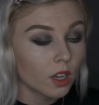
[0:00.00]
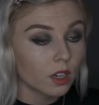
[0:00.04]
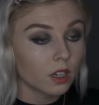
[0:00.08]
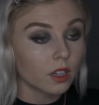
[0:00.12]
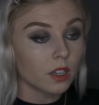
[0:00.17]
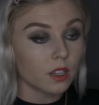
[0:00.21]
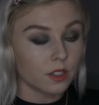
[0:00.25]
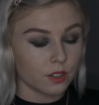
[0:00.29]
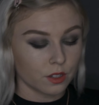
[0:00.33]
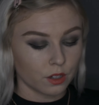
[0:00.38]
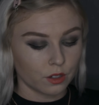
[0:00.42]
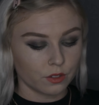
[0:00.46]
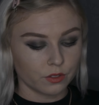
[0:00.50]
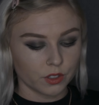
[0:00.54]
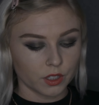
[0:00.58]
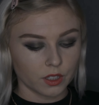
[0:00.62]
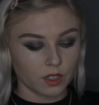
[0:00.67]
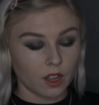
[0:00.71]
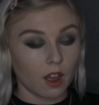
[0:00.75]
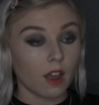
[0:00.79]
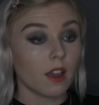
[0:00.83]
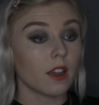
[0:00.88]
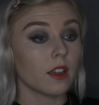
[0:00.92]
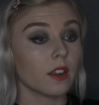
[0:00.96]
is
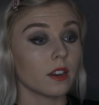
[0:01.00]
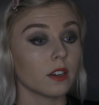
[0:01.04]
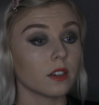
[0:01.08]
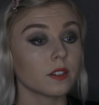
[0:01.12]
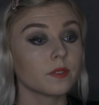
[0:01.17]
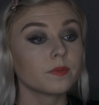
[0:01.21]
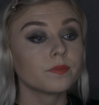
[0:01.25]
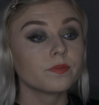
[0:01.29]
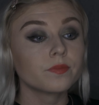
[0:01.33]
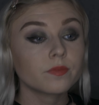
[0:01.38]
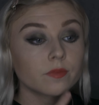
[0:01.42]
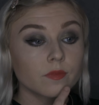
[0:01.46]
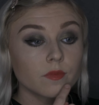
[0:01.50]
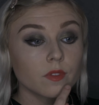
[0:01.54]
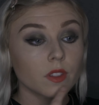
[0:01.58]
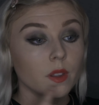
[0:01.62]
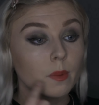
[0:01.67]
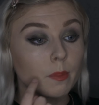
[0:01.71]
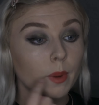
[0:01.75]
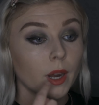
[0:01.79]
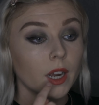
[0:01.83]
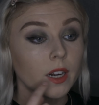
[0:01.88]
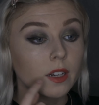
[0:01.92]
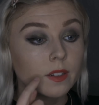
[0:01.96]
overline the
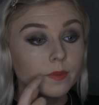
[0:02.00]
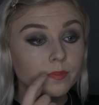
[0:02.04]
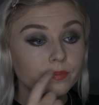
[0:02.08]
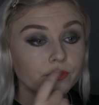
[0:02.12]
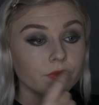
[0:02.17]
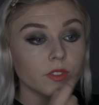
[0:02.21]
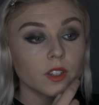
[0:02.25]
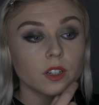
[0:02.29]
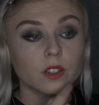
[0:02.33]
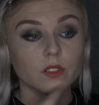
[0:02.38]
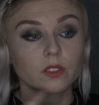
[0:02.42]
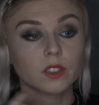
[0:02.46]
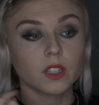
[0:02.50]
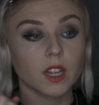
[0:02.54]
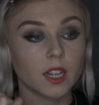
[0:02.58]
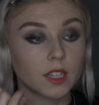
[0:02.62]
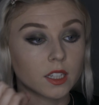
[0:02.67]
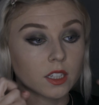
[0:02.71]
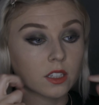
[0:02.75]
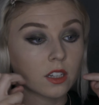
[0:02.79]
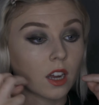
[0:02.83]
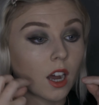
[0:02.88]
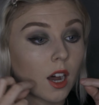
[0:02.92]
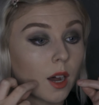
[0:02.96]
bottom, overline
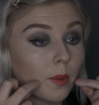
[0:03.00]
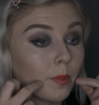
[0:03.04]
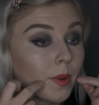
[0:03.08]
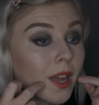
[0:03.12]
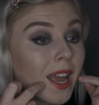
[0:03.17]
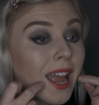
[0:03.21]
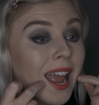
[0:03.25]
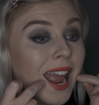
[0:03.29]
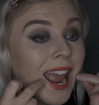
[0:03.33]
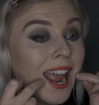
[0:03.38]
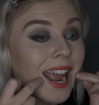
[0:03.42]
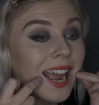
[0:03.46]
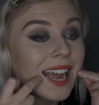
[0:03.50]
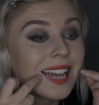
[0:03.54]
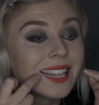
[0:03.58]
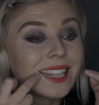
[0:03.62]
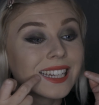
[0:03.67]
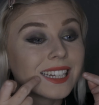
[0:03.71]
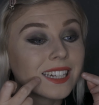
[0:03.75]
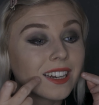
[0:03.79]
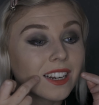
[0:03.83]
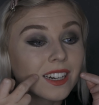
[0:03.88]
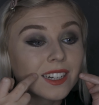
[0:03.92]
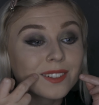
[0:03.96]
the top, and
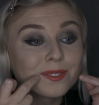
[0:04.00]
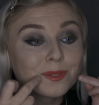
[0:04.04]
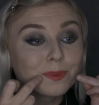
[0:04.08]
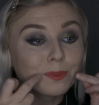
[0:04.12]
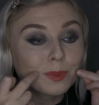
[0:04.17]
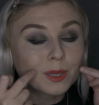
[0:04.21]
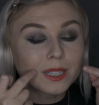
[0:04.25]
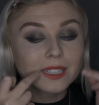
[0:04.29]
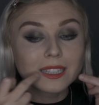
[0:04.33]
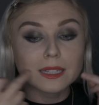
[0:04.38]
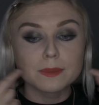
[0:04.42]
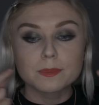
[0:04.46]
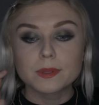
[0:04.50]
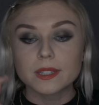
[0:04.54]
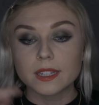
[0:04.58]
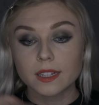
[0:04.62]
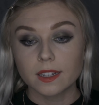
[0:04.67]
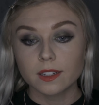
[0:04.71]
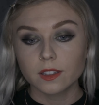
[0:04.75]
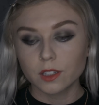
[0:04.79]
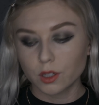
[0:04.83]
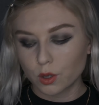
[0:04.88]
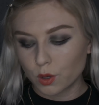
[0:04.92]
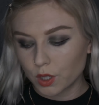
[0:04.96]
then not even put lipstick
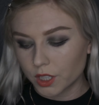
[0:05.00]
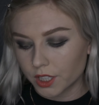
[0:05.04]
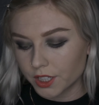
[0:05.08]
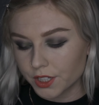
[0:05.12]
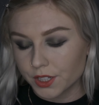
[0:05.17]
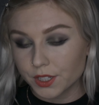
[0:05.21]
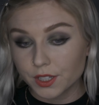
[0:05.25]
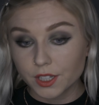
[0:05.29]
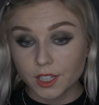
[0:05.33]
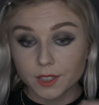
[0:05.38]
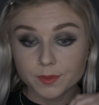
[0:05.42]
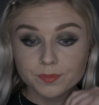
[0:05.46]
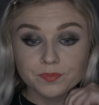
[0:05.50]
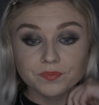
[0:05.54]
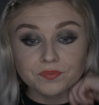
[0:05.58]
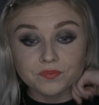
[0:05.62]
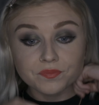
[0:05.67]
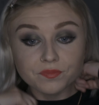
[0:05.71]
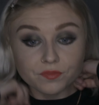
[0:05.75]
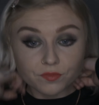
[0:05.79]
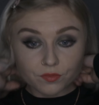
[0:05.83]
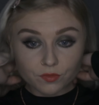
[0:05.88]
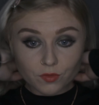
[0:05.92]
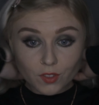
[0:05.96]
in the corners. So
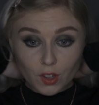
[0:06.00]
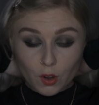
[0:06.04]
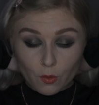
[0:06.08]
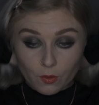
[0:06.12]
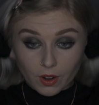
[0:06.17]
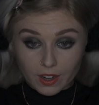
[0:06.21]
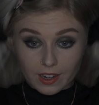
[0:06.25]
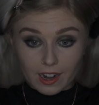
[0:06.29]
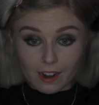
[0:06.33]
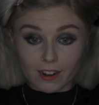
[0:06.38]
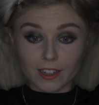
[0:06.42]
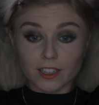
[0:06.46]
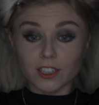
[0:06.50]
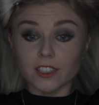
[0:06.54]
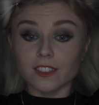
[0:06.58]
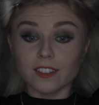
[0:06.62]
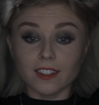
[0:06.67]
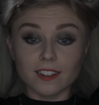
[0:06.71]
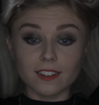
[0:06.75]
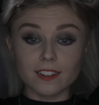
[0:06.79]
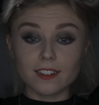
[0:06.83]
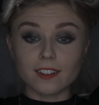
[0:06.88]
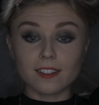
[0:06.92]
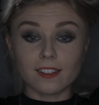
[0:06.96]
right now I look
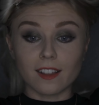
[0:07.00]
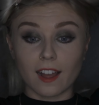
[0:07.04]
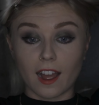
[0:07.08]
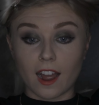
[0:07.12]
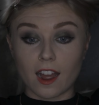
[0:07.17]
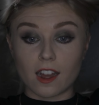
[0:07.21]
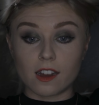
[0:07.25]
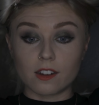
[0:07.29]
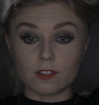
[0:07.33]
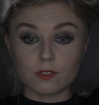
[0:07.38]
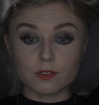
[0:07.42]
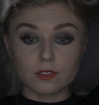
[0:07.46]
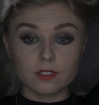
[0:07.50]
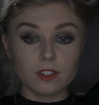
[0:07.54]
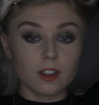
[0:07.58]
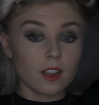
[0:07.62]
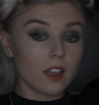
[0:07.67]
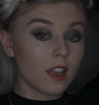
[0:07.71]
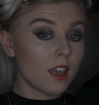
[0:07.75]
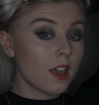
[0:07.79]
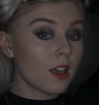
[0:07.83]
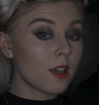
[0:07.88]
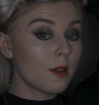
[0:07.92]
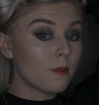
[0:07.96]
like a clown.
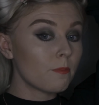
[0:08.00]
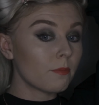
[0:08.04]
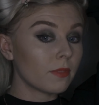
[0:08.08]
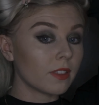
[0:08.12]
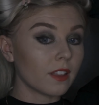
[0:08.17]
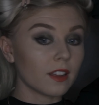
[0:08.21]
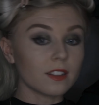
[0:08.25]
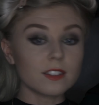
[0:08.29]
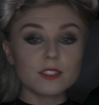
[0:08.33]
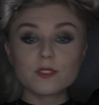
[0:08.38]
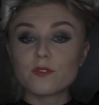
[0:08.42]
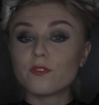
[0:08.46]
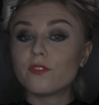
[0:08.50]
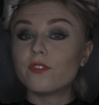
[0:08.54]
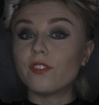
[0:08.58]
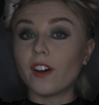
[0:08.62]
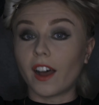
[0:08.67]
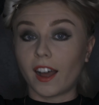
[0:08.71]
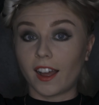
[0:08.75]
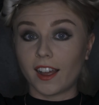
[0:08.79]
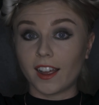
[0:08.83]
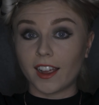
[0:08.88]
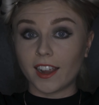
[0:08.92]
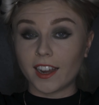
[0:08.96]
That's
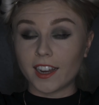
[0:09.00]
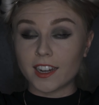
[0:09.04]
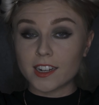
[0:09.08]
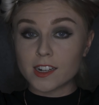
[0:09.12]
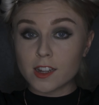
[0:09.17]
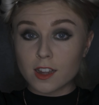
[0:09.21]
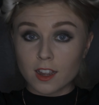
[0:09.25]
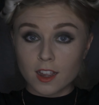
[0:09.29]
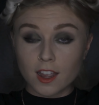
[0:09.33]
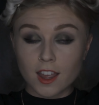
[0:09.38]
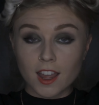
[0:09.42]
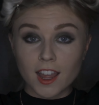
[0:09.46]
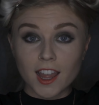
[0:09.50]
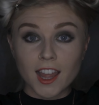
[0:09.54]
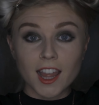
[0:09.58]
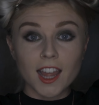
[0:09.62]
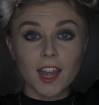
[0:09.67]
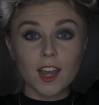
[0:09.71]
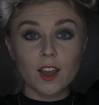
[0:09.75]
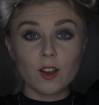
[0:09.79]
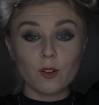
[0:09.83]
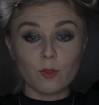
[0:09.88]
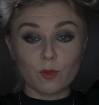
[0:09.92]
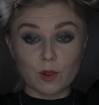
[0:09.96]
fine.
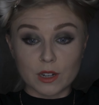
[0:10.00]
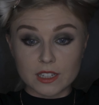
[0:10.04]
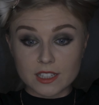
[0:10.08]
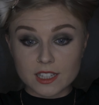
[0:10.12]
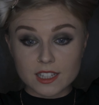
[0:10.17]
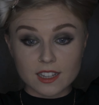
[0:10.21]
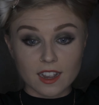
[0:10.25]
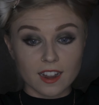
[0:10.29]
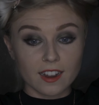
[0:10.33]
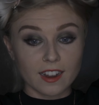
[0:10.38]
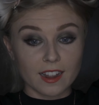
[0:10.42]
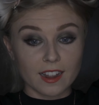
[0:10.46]
Once I